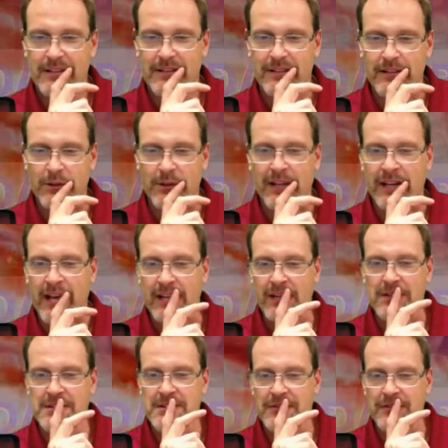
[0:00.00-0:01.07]
you cannot
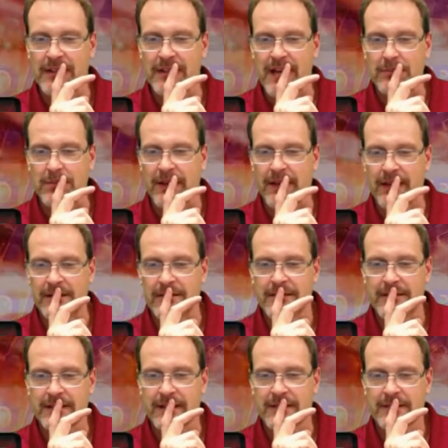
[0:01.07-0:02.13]
use the fly pad,
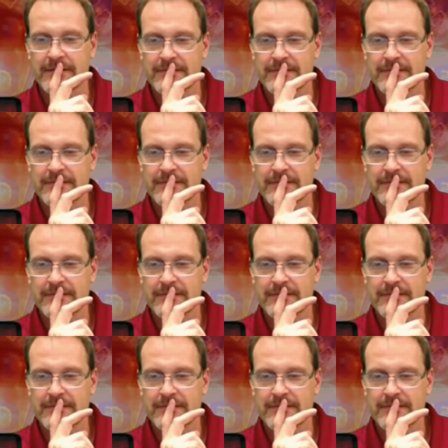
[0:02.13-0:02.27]
okay?